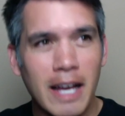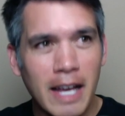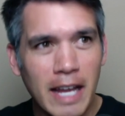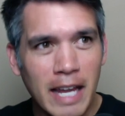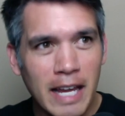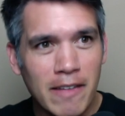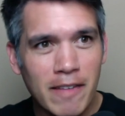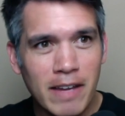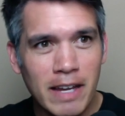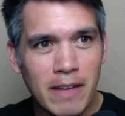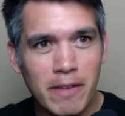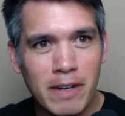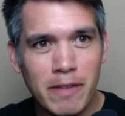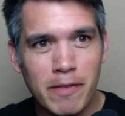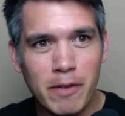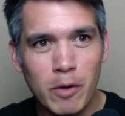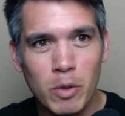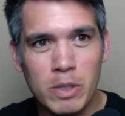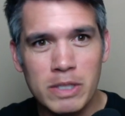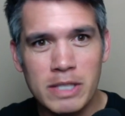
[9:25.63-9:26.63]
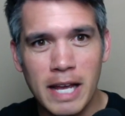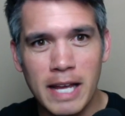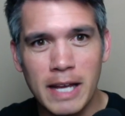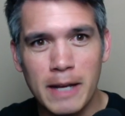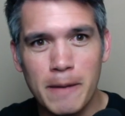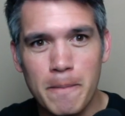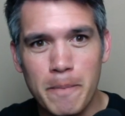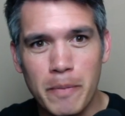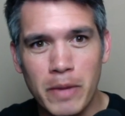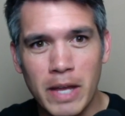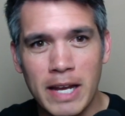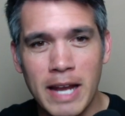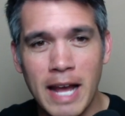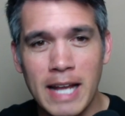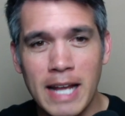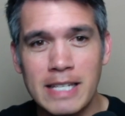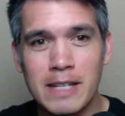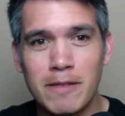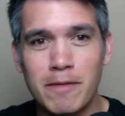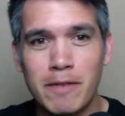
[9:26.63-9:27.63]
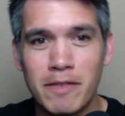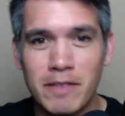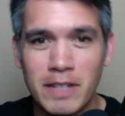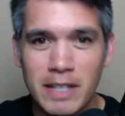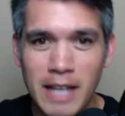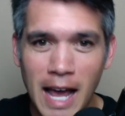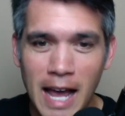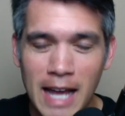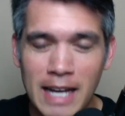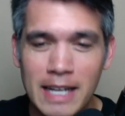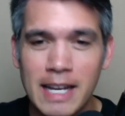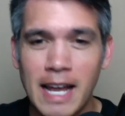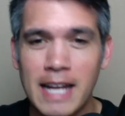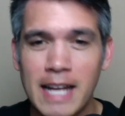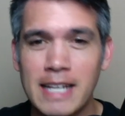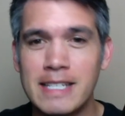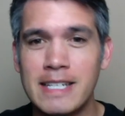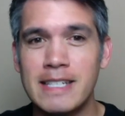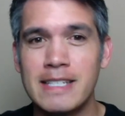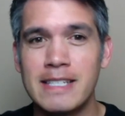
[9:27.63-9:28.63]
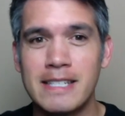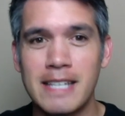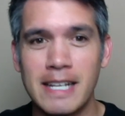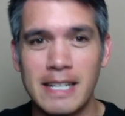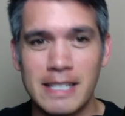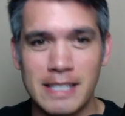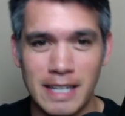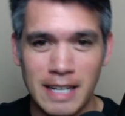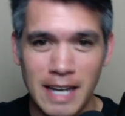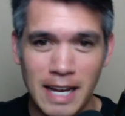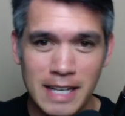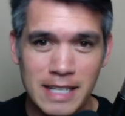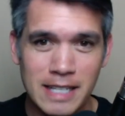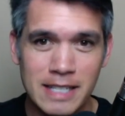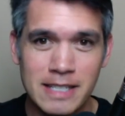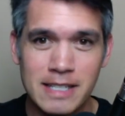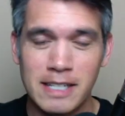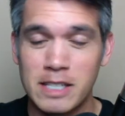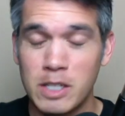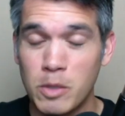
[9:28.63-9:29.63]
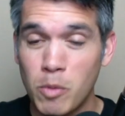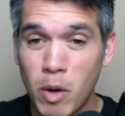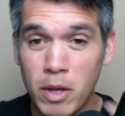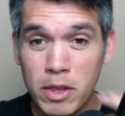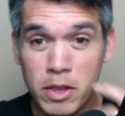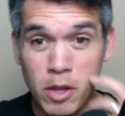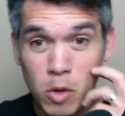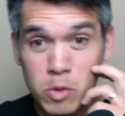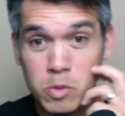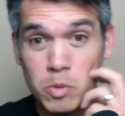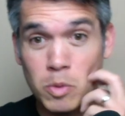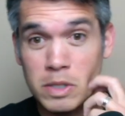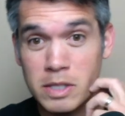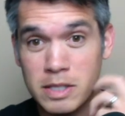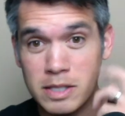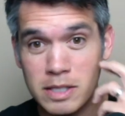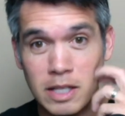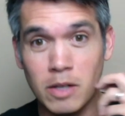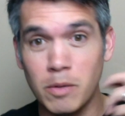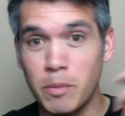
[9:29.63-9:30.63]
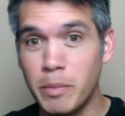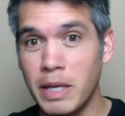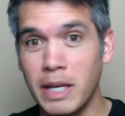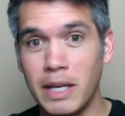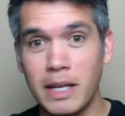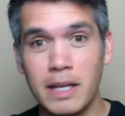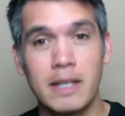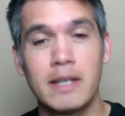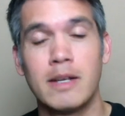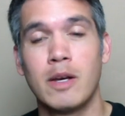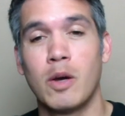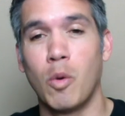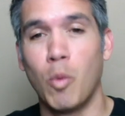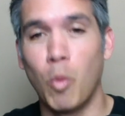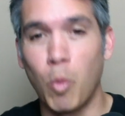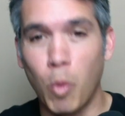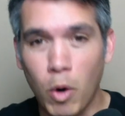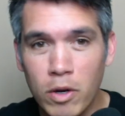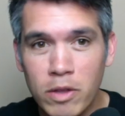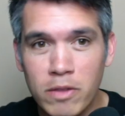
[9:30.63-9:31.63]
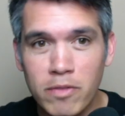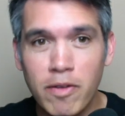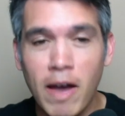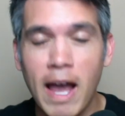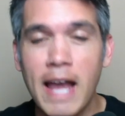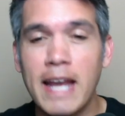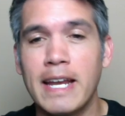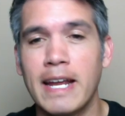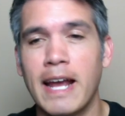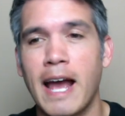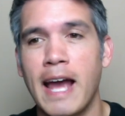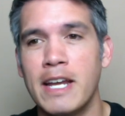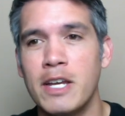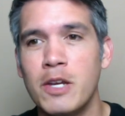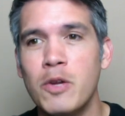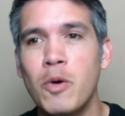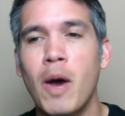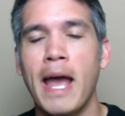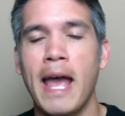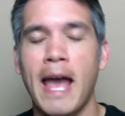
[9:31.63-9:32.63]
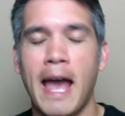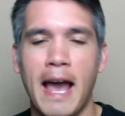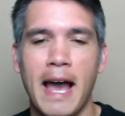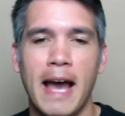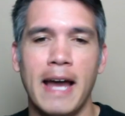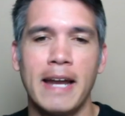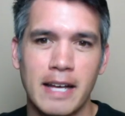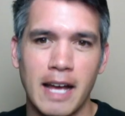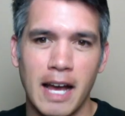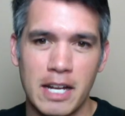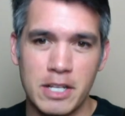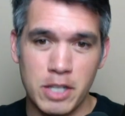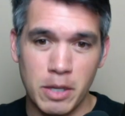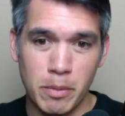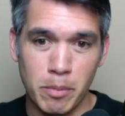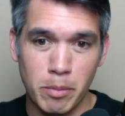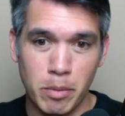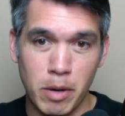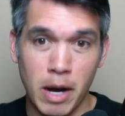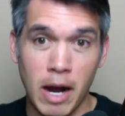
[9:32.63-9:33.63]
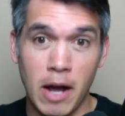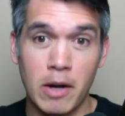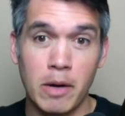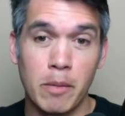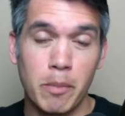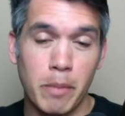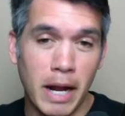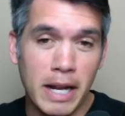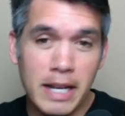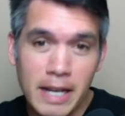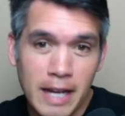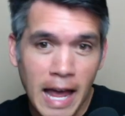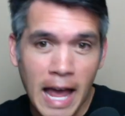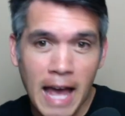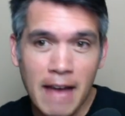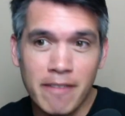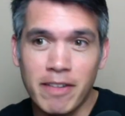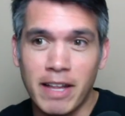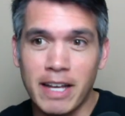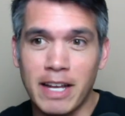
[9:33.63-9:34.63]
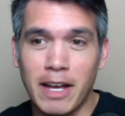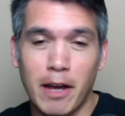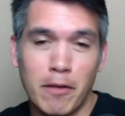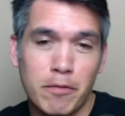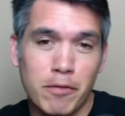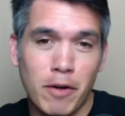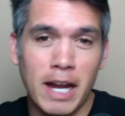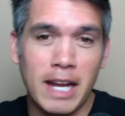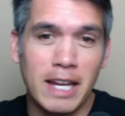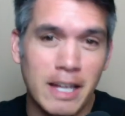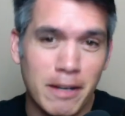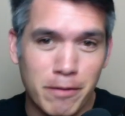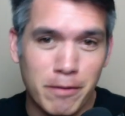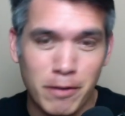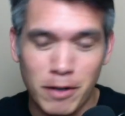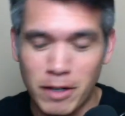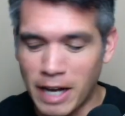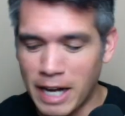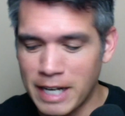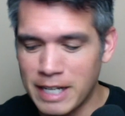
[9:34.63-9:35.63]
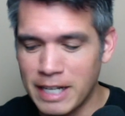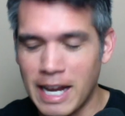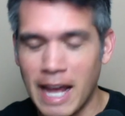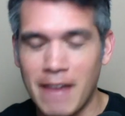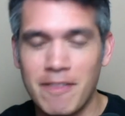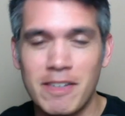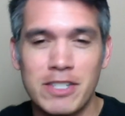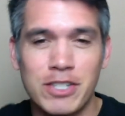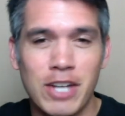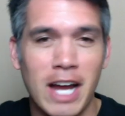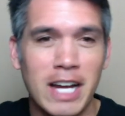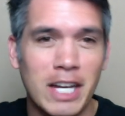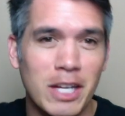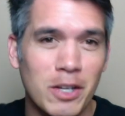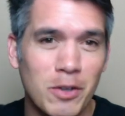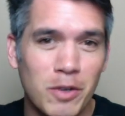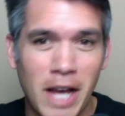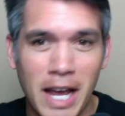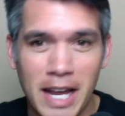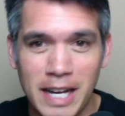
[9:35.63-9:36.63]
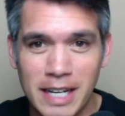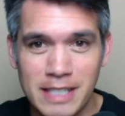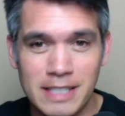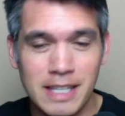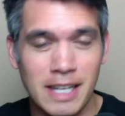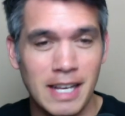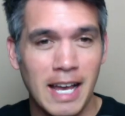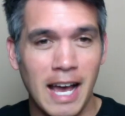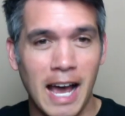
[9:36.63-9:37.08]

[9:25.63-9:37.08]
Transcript: E even if it was like a nineteen fifty-nine, nineteen sixty, nineteen sixty-one, those would still be worth finding. I knew I had a Jim Brown, but I didn't have like a Frank Gifford. I didn't have a Johnny Unitas.